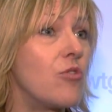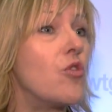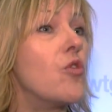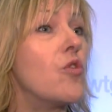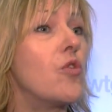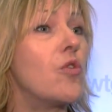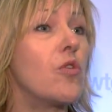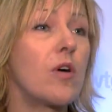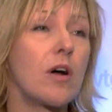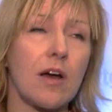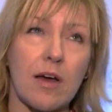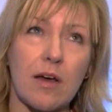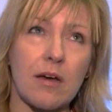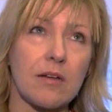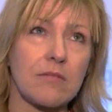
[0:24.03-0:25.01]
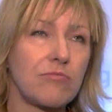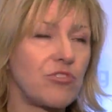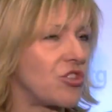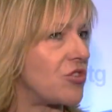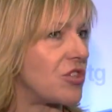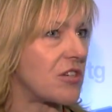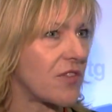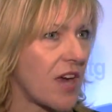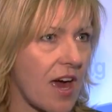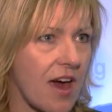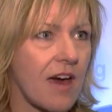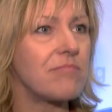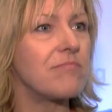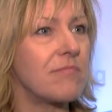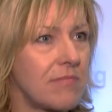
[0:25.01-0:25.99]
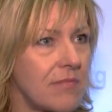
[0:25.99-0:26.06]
or duty of care